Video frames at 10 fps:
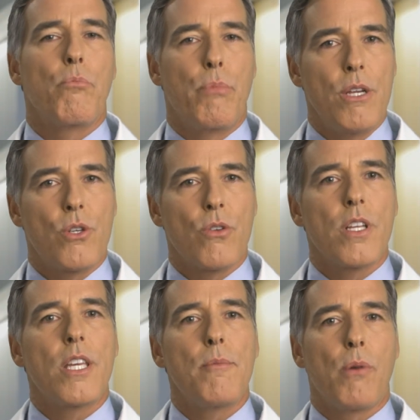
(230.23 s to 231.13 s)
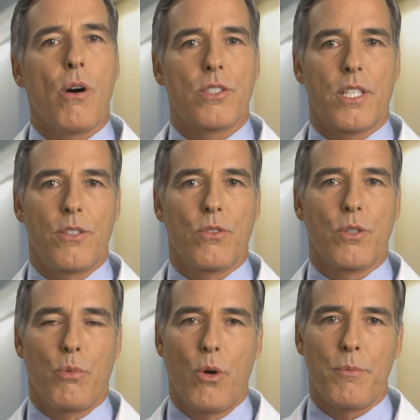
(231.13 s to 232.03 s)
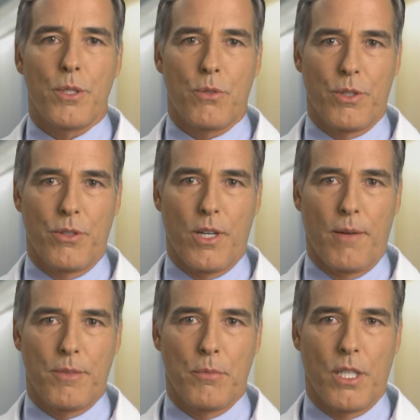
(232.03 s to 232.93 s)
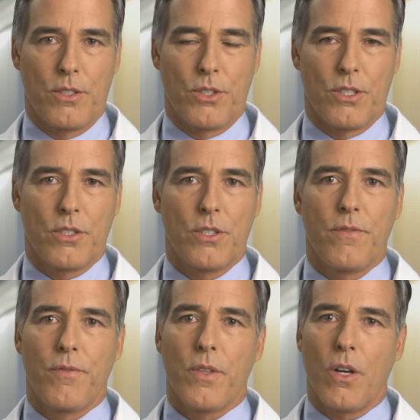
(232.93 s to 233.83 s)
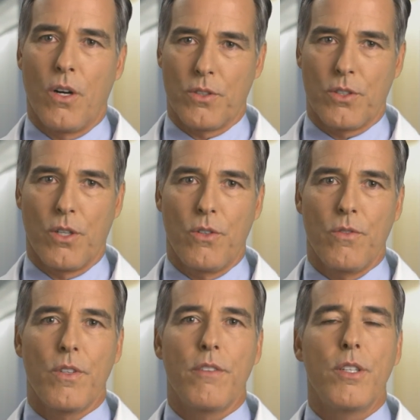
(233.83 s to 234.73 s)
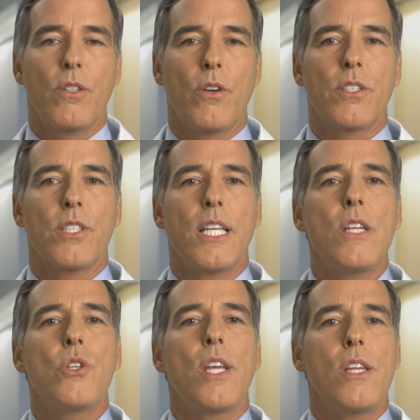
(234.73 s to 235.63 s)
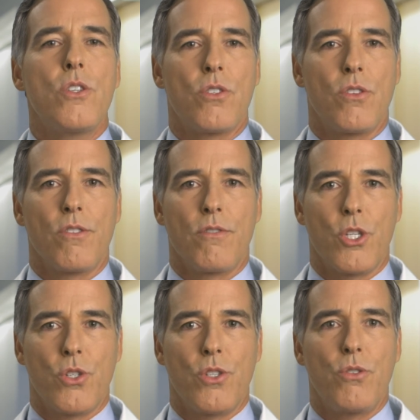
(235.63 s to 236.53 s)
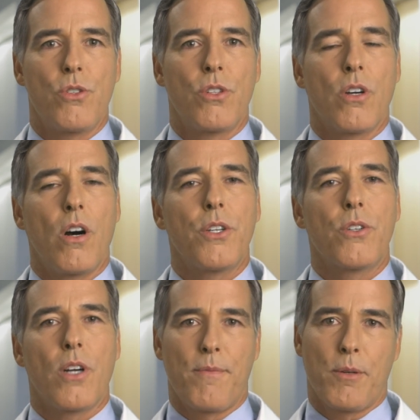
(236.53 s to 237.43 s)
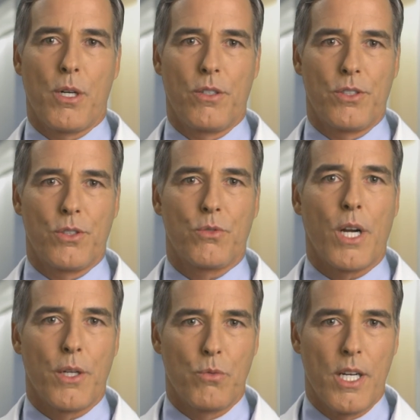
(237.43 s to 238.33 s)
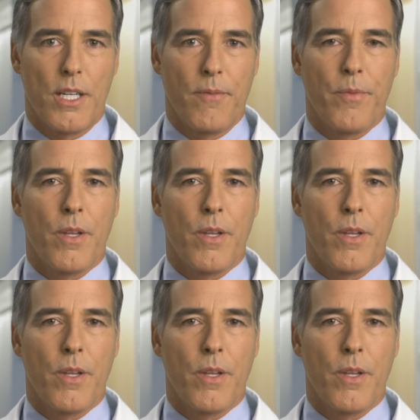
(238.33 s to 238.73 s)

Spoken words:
Be sure to keep all scheduled appointments with your ophthalmologist. Also, if you notice any changes in your vision, you should call your ophthalmologist right away.